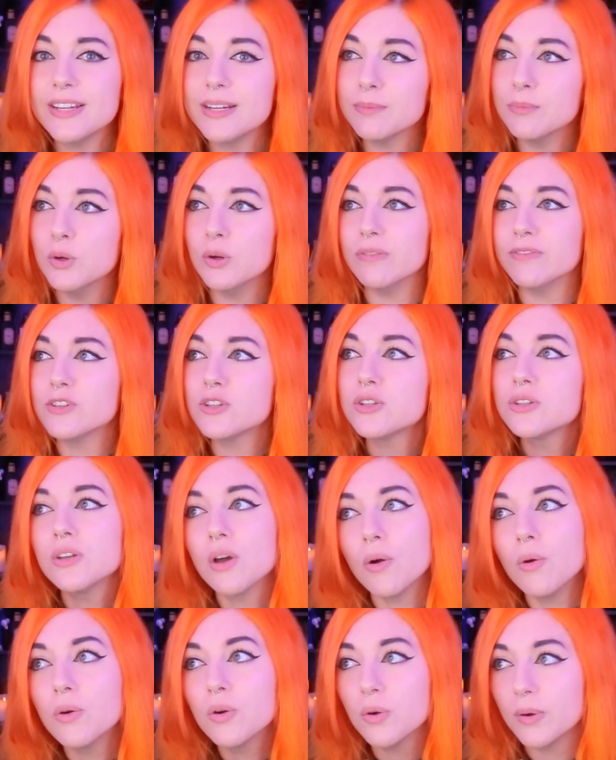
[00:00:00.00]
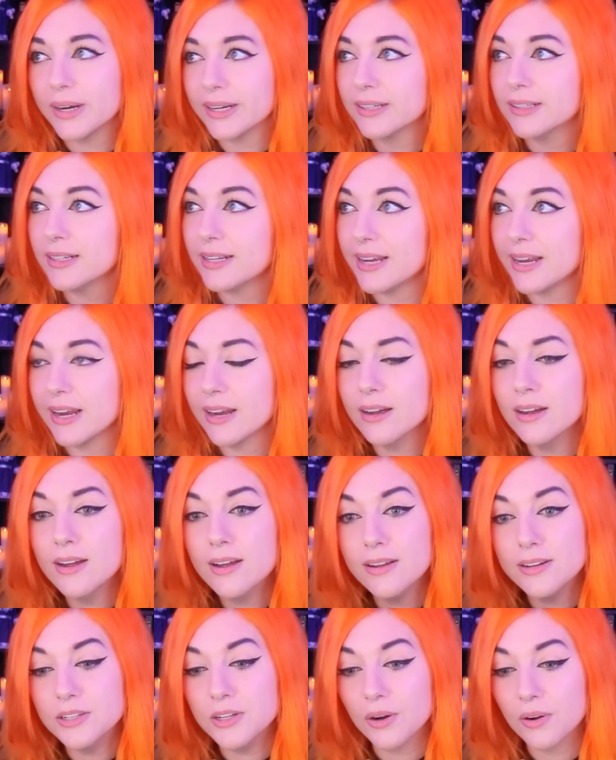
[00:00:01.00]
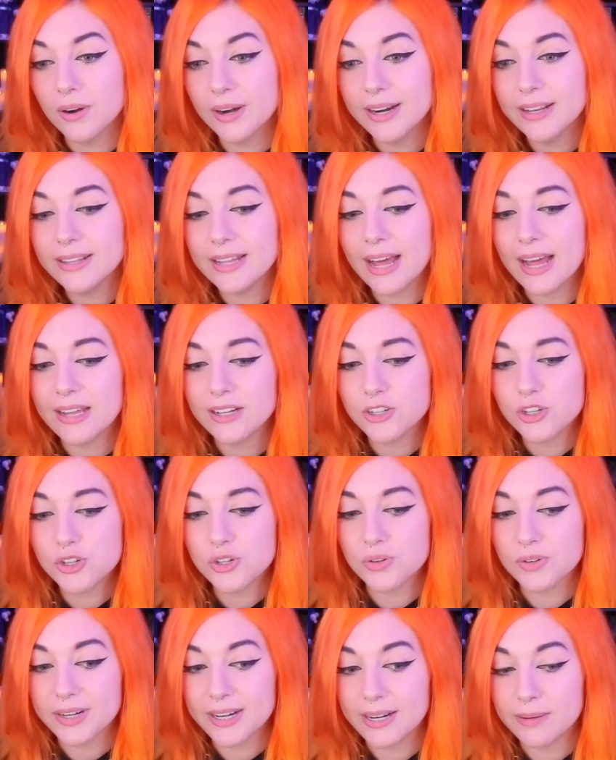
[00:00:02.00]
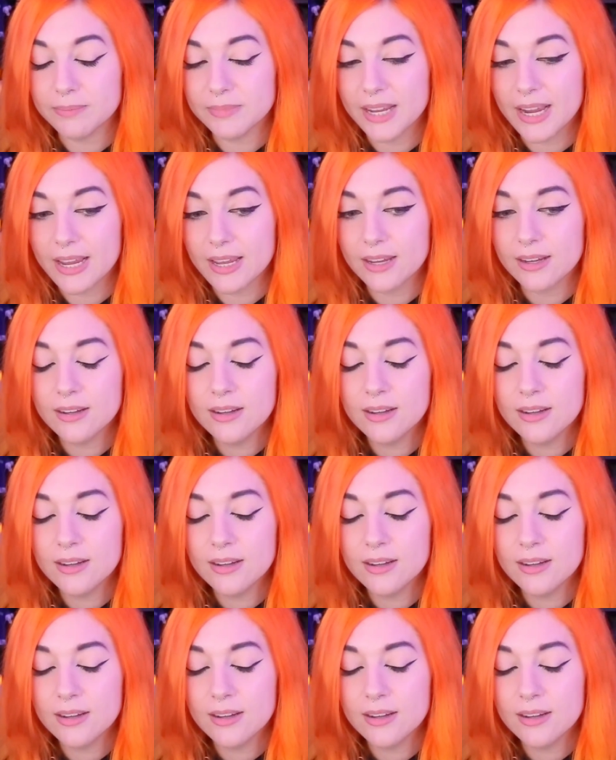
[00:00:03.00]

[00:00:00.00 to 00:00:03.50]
moved so quickly during that stream. Like